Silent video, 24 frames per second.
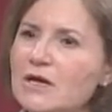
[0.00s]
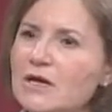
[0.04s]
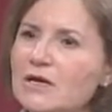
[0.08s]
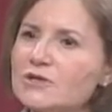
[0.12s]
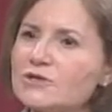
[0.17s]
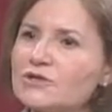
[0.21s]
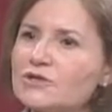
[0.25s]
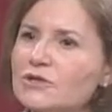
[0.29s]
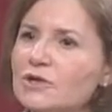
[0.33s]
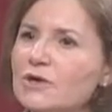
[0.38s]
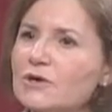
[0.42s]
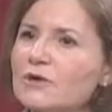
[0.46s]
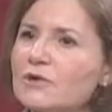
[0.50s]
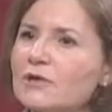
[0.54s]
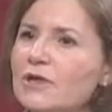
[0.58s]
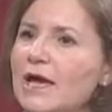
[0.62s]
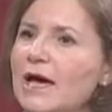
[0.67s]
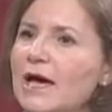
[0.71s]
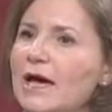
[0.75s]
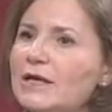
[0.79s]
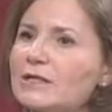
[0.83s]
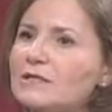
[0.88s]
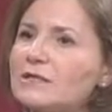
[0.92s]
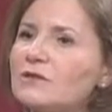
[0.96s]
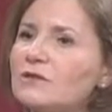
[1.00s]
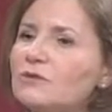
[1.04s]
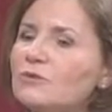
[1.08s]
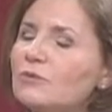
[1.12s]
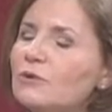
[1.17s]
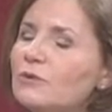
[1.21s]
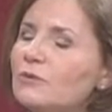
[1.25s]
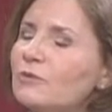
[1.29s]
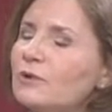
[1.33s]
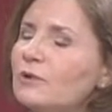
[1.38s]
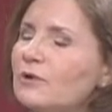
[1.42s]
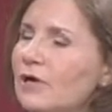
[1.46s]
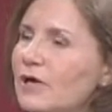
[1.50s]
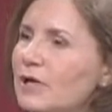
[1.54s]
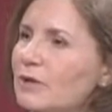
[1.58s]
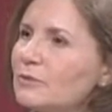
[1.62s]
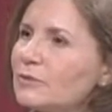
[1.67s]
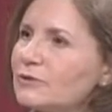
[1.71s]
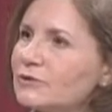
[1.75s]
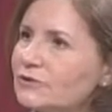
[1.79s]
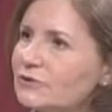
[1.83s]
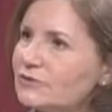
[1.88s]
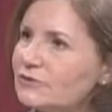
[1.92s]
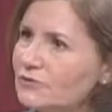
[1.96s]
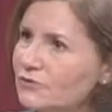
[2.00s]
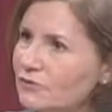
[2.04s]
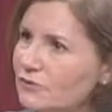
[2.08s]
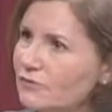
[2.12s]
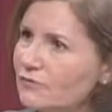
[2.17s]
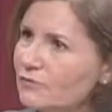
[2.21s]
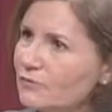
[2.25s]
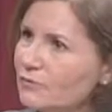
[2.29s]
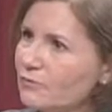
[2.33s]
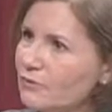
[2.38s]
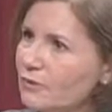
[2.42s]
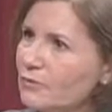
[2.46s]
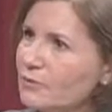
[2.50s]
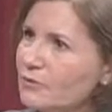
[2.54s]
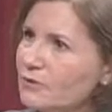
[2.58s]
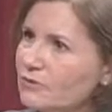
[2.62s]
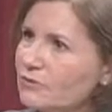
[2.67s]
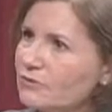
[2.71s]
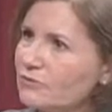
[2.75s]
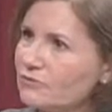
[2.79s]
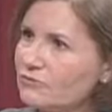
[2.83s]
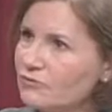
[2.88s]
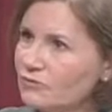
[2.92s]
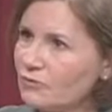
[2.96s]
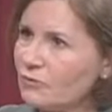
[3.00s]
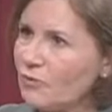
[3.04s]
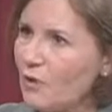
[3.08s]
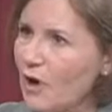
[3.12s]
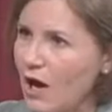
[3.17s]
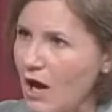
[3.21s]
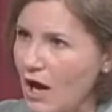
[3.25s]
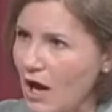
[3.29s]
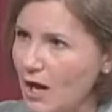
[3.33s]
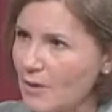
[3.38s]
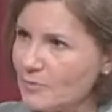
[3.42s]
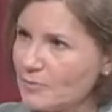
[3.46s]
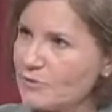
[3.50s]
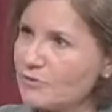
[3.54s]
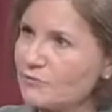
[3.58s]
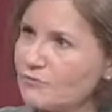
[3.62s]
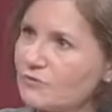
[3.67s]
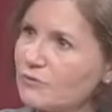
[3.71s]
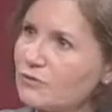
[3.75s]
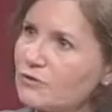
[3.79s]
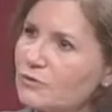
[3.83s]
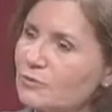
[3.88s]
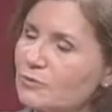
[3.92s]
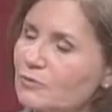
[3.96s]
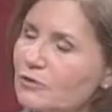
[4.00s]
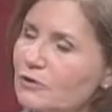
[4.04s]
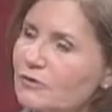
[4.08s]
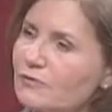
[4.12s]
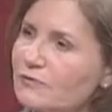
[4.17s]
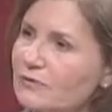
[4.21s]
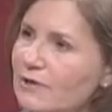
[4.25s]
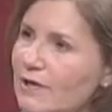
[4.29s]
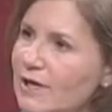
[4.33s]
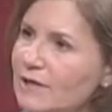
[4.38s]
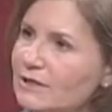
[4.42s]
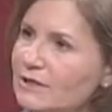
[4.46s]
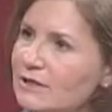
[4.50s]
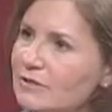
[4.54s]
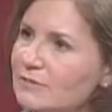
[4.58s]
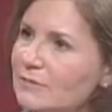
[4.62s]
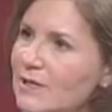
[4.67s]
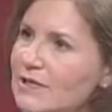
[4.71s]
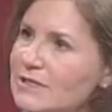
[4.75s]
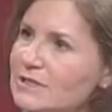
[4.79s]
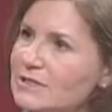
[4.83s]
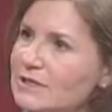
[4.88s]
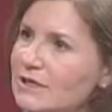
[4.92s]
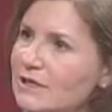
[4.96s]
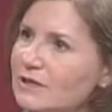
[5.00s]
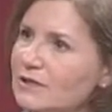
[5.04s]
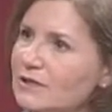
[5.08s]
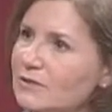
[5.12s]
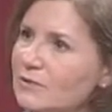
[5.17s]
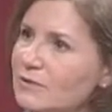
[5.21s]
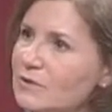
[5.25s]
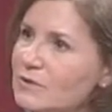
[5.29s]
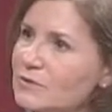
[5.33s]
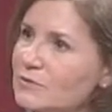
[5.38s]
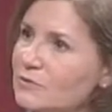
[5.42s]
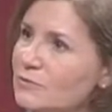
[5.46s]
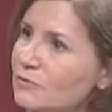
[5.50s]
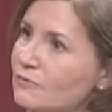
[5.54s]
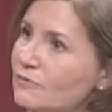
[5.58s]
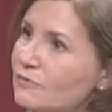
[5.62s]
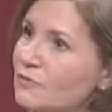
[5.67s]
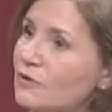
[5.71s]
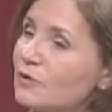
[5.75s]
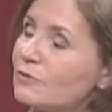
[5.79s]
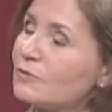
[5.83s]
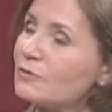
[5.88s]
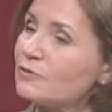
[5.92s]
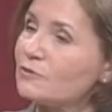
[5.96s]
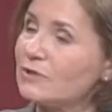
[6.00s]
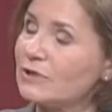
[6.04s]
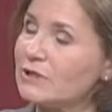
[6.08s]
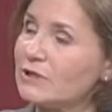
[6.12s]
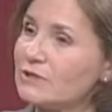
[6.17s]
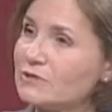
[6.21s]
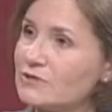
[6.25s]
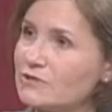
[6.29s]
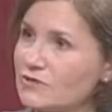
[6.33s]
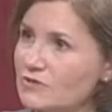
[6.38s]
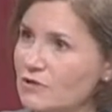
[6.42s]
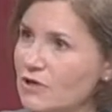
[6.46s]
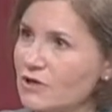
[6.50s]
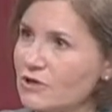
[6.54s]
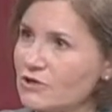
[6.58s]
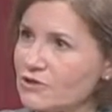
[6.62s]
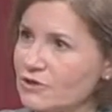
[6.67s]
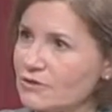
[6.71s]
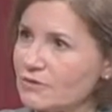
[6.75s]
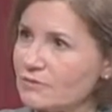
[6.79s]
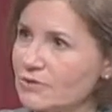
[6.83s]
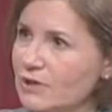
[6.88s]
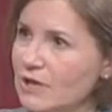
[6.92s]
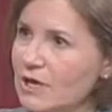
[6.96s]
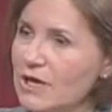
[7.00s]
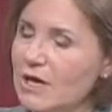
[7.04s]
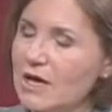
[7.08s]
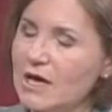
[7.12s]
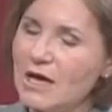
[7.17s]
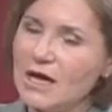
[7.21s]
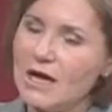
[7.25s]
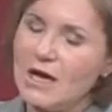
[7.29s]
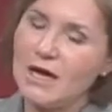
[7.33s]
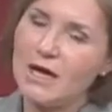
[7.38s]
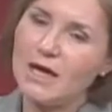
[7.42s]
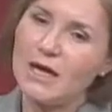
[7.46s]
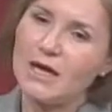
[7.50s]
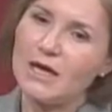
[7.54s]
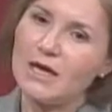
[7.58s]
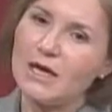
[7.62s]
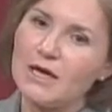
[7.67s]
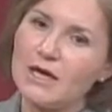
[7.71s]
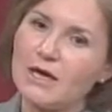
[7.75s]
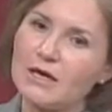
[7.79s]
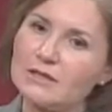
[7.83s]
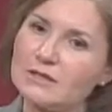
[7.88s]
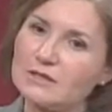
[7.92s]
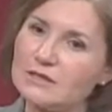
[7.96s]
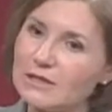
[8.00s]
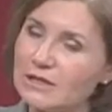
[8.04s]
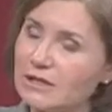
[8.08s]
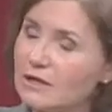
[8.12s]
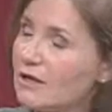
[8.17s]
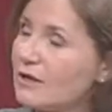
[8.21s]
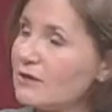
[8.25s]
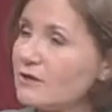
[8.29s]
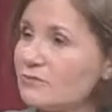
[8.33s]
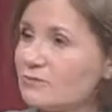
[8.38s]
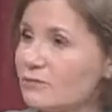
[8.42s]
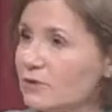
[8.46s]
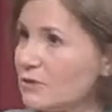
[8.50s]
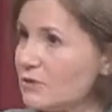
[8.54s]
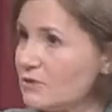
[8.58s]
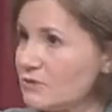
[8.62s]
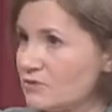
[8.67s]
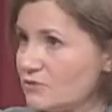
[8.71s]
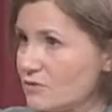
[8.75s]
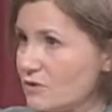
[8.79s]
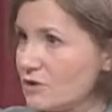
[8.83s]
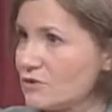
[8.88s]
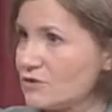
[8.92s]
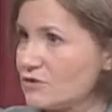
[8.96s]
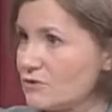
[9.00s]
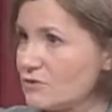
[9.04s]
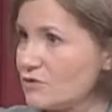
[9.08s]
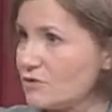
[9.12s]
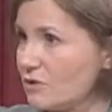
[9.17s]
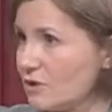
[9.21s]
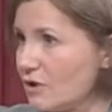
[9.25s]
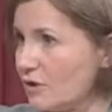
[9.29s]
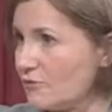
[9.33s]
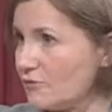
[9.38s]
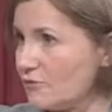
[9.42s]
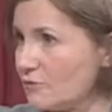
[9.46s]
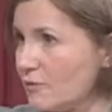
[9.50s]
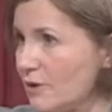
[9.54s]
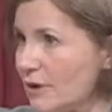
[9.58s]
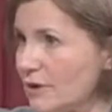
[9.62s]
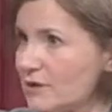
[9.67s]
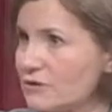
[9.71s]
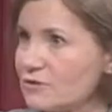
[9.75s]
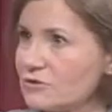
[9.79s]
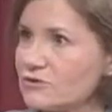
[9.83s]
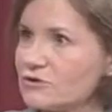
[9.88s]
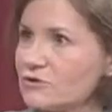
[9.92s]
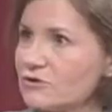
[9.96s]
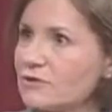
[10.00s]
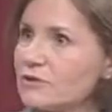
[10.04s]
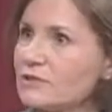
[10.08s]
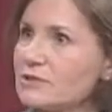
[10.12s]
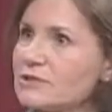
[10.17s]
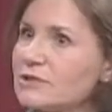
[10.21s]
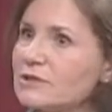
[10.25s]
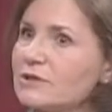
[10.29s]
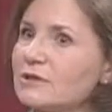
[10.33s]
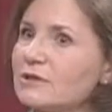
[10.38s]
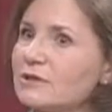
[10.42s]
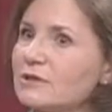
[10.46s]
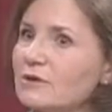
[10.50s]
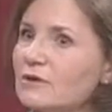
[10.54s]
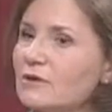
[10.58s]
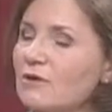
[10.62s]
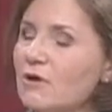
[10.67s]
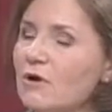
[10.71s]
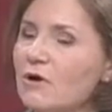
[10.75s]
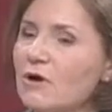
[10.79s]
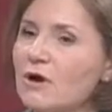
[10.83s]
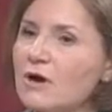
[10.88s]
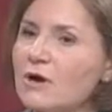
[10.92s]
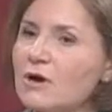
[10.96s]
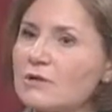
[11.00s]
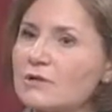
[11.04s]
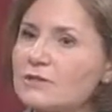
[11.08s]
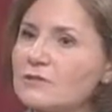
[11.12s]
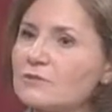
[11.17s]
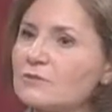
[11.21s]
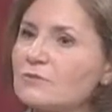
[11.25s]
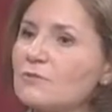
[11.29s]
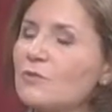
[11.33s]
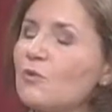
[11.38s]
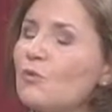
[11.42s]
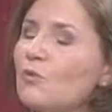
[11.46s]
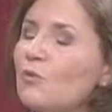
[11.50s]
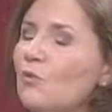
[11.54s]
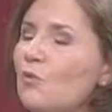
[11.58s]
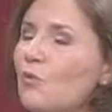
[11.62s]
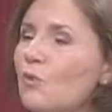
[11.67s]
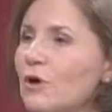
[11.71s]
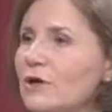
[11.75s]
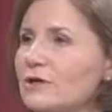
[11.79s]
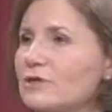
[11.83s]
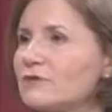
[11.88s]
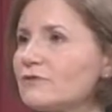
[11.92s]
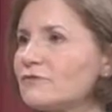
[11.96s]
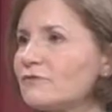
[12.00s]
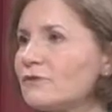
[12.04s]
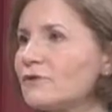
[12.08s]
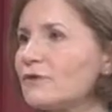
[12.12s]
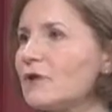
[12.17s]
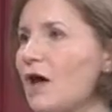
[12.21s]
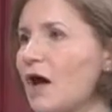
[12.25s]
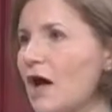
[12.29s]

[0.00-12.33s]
So that what we're able to do for women who do opt for a prophylactic mastectomy is to perform a reconstruction. And again, the reconstructions are covered by insurance, and there are some wonderful